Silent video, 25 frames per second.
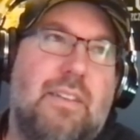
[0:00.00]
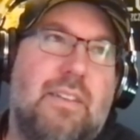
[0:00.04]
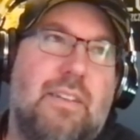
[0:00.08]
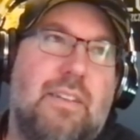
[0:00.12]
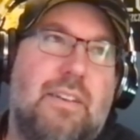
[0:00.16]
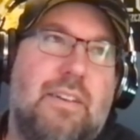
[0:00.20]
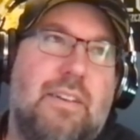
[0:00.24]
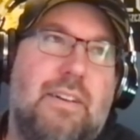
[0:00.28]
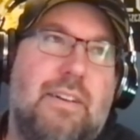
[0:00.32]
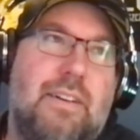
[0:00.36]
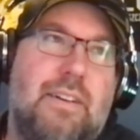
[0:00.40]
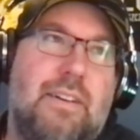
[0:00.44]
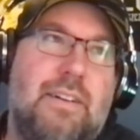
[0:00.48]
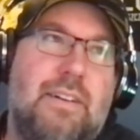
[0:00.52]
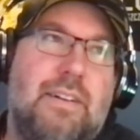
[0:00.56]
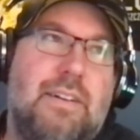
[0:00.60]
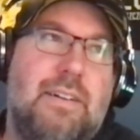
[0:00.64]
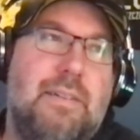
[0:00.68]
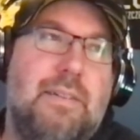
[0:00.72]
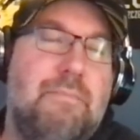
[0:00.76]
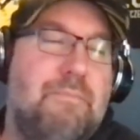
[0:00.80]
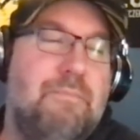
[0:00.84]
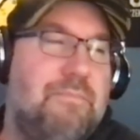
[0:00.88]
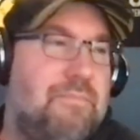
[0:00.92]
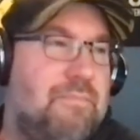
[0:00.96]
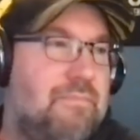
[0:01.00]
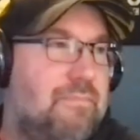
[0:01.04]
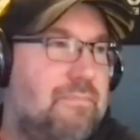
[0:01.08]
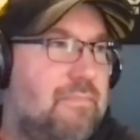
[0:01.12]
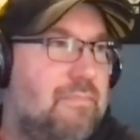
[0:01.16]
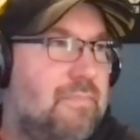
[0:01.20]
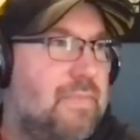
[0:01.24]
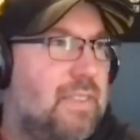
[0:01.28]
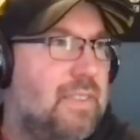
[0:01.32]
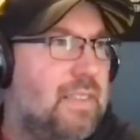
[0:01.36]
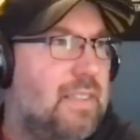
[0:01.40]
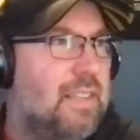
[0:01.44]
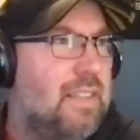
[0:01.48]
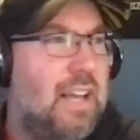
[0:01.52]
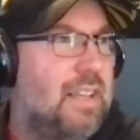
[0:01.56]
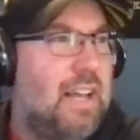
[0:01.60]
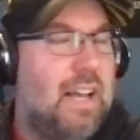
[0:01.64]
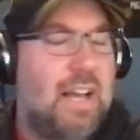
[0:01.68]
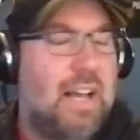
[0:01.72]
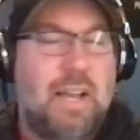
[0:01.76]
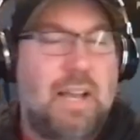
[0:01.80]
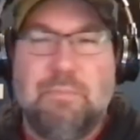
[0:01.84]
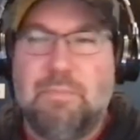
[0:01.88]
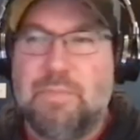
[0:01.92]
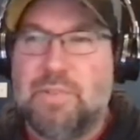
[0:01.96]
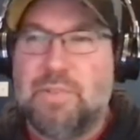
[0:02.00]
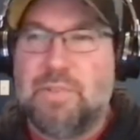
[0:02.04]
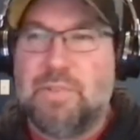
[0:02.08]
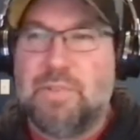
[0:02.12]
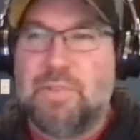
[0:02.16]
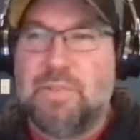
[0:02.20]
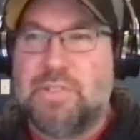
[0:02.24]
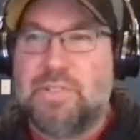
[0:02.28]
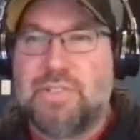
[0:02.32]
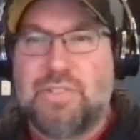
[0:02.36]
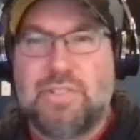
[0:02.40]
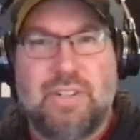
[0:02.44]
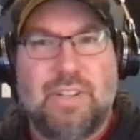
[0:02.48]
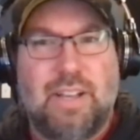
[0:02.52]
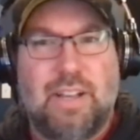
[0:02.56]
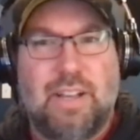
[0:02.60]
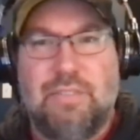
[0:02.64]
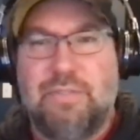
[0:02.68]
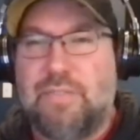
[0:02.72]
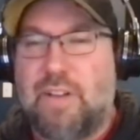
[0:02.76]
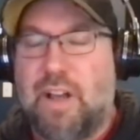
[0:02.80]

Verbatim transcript: Um, I'm sure I,